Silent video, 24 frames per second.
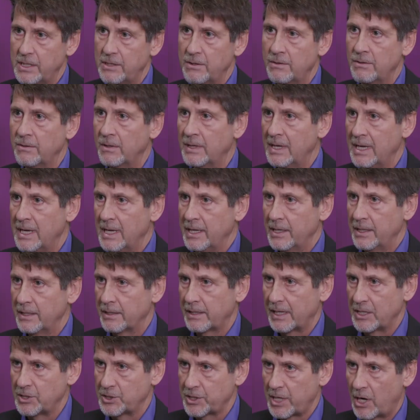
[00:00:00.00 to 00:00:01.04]
you,
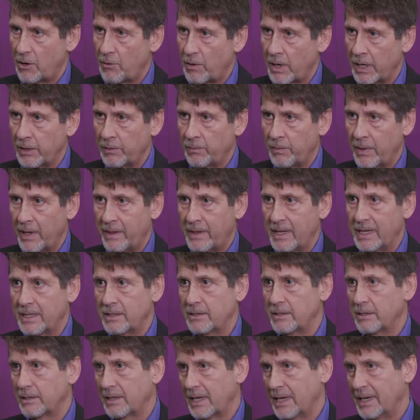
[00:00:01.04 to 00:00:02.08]
you can shower with
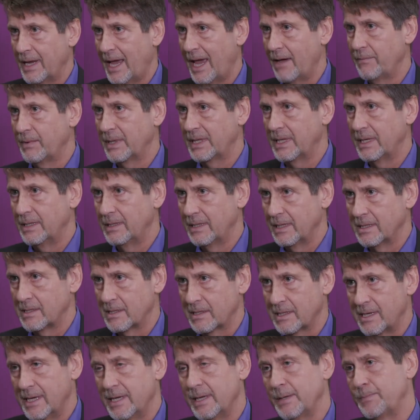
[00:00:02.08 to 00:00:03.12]
it, you can have it in the
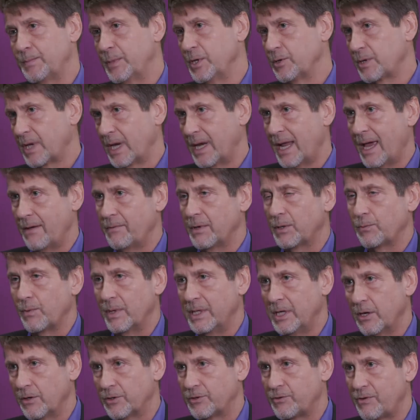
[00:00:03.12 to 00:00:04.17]
sleep, you can have it
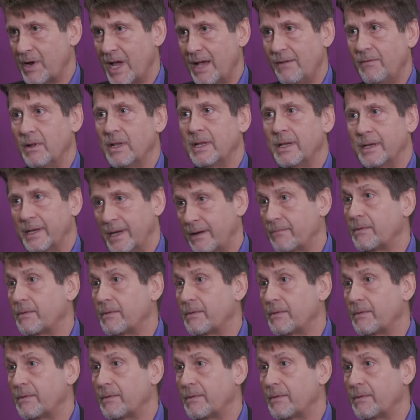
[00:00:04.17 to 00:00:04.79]
when you travel and